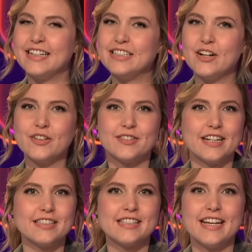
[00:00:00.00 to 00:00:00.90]
well,
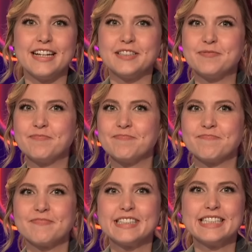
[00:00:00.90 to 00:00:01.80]
that's it.
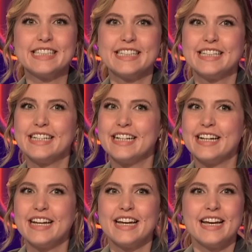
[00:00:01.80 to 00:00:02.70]
Oh, no.
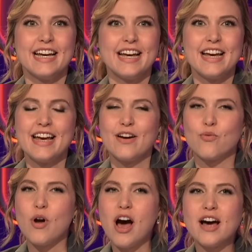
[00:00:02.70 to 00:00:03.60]

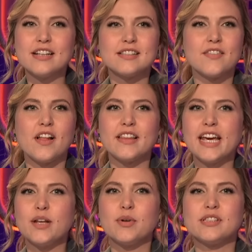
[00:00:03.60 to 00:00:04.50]
Ron is in the
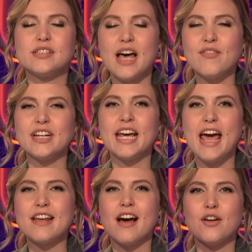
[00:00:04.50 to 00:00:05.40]
lead with
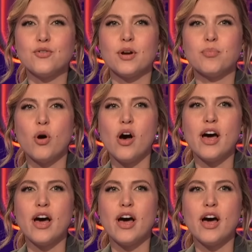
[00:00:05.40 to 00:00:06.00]
7,800